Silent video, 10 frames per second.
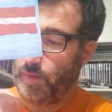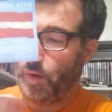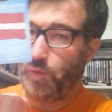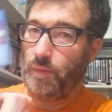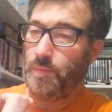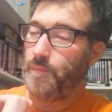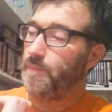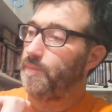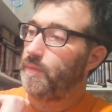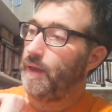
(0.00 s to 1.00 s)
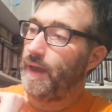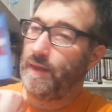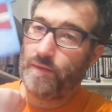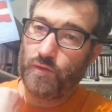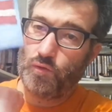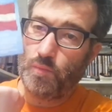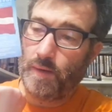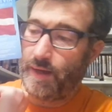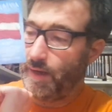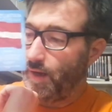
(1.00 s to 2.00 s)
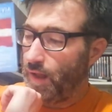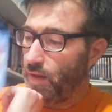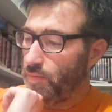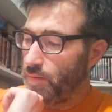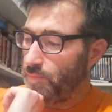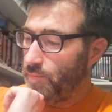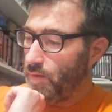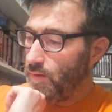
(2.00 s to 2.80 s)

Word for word: I will add to my album.